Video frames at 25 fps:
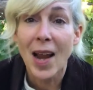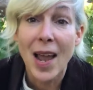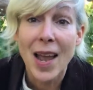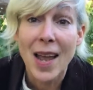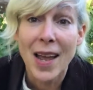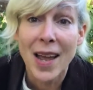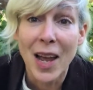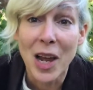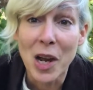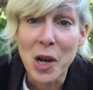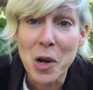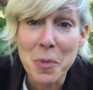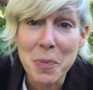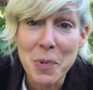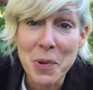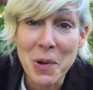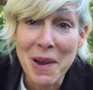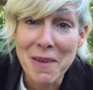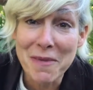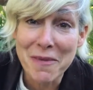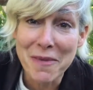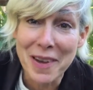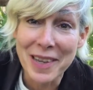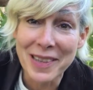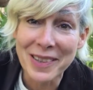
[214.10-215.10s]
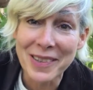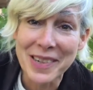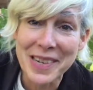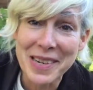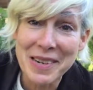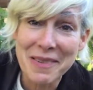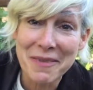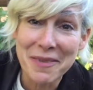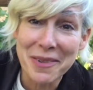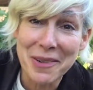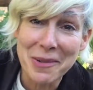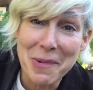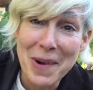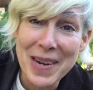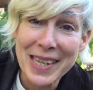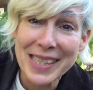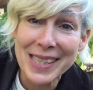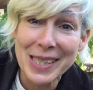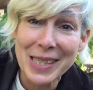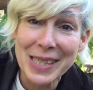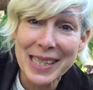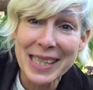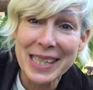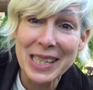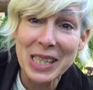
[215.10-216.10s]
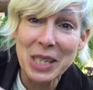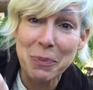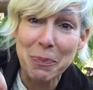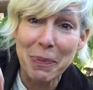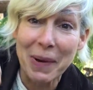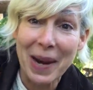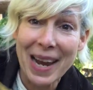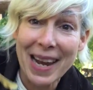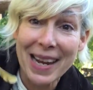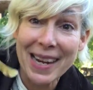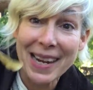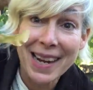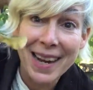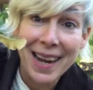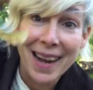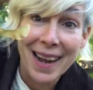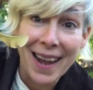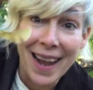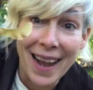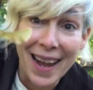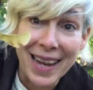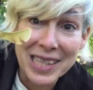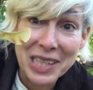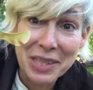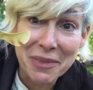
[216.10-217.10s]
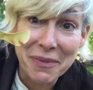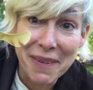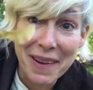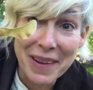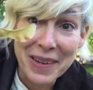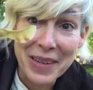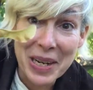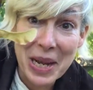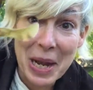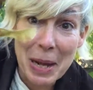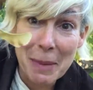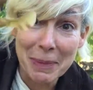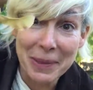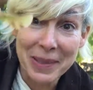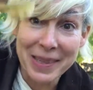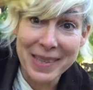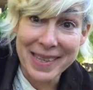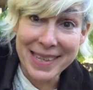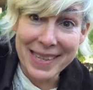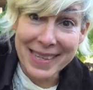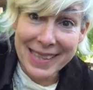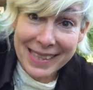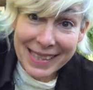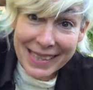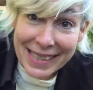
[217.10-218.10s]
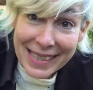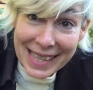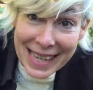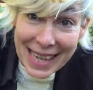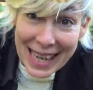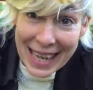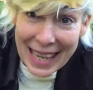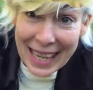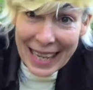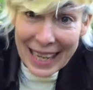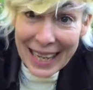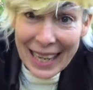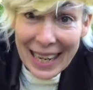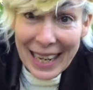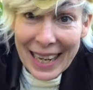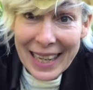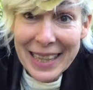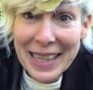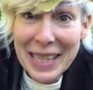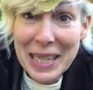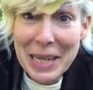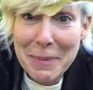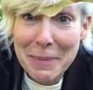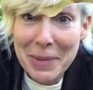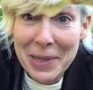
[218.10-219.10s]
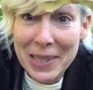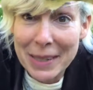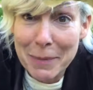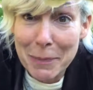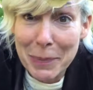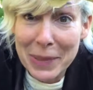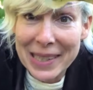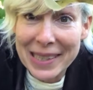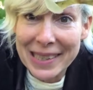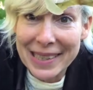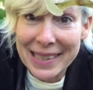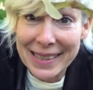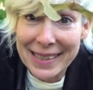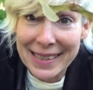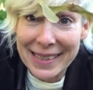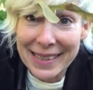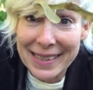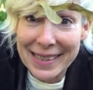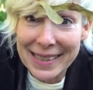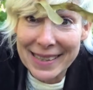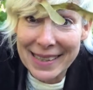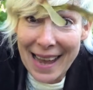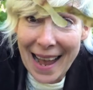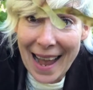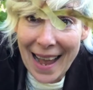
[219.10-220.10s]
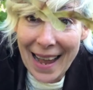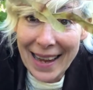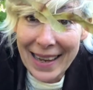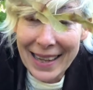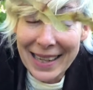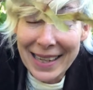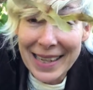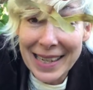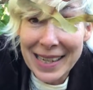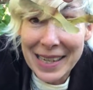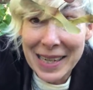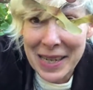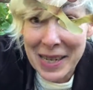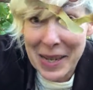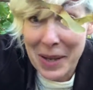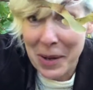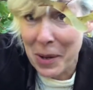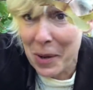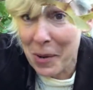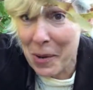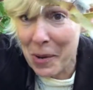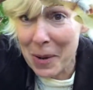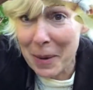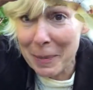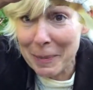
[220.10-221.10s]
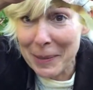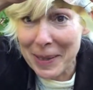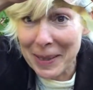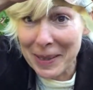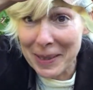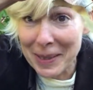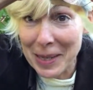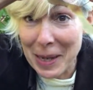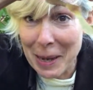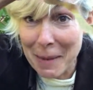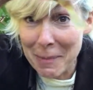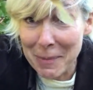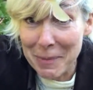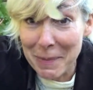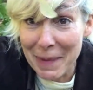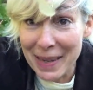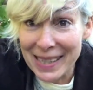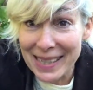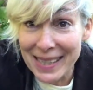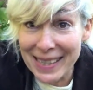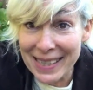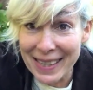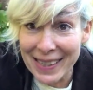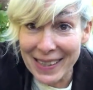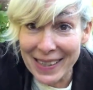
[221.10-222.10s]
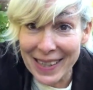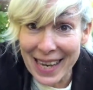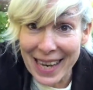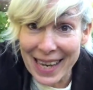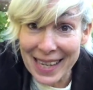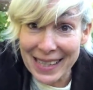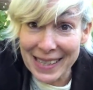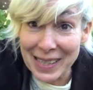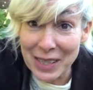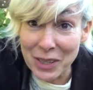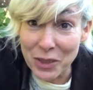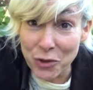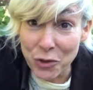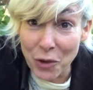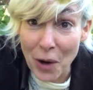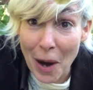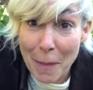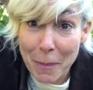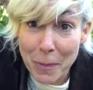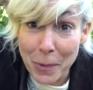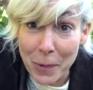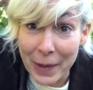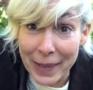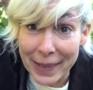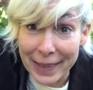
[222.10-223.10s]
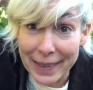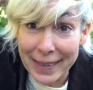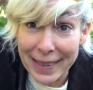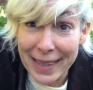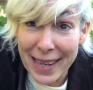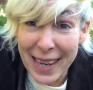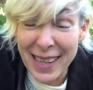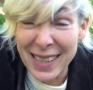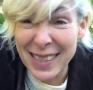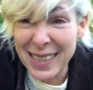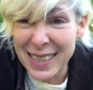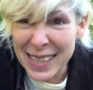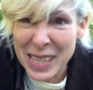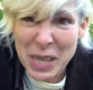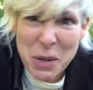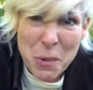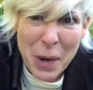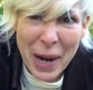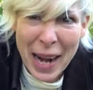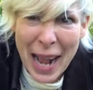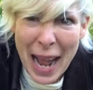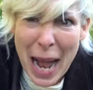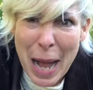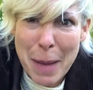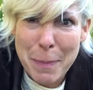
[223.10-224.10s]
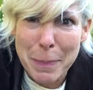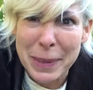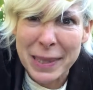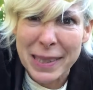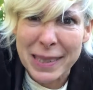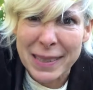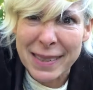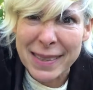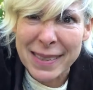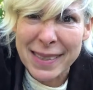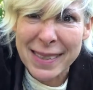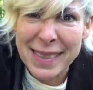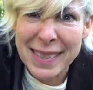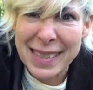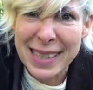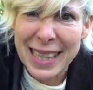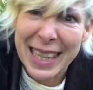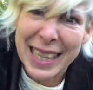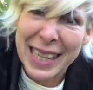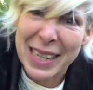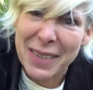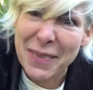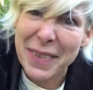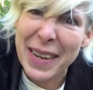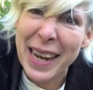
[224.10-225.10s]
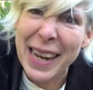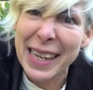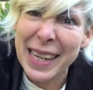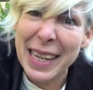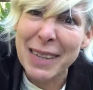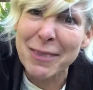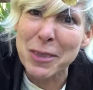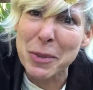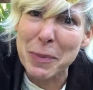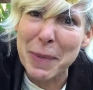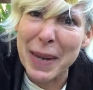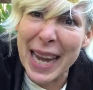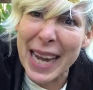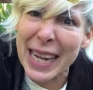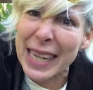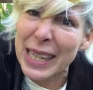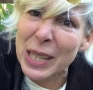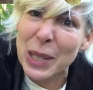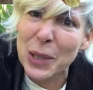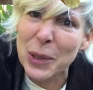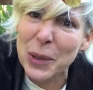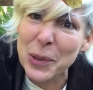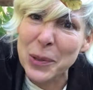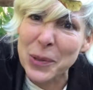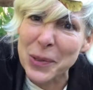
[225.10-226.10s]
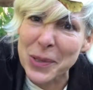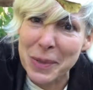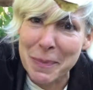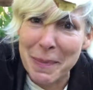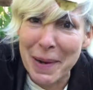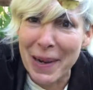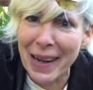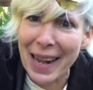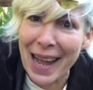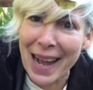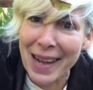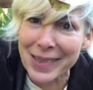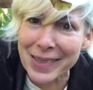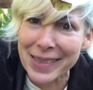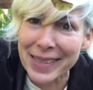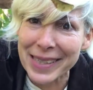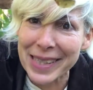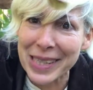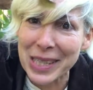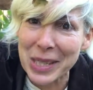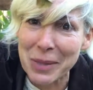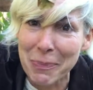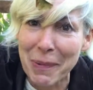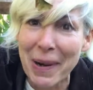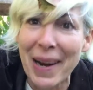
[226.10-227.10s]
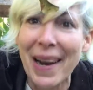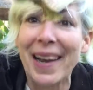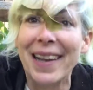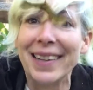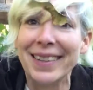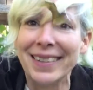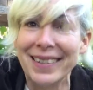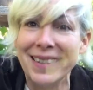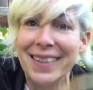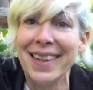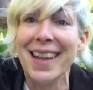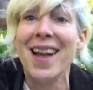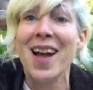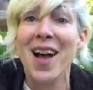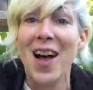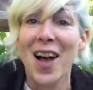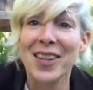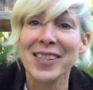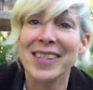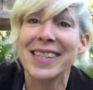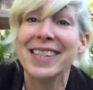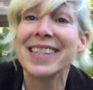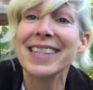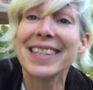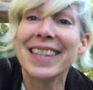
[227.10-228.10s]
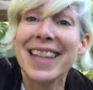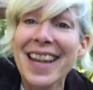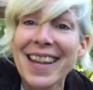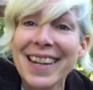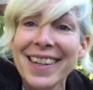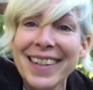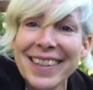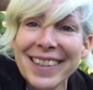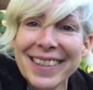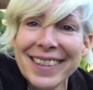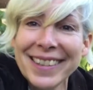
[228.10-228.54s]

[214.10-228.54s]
I hope you have fun looking for ways seeds spread. I just found a couple of these. I think I'm going to bring these inside, go up to the top of my staircase and drop one and see what happens. And if that gives me any clues about how seeds spread. I'll see you later.